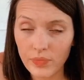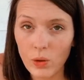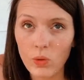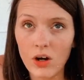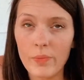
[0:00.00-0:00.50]

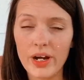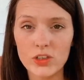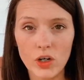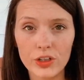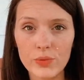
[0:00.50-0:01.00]
Well, my
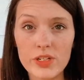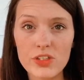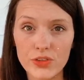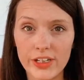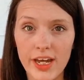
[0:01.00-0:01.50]
daughter was
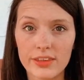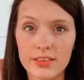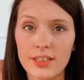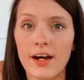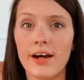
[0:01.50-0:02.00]
3 at the
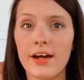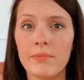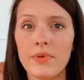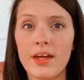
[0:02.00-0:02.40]
time,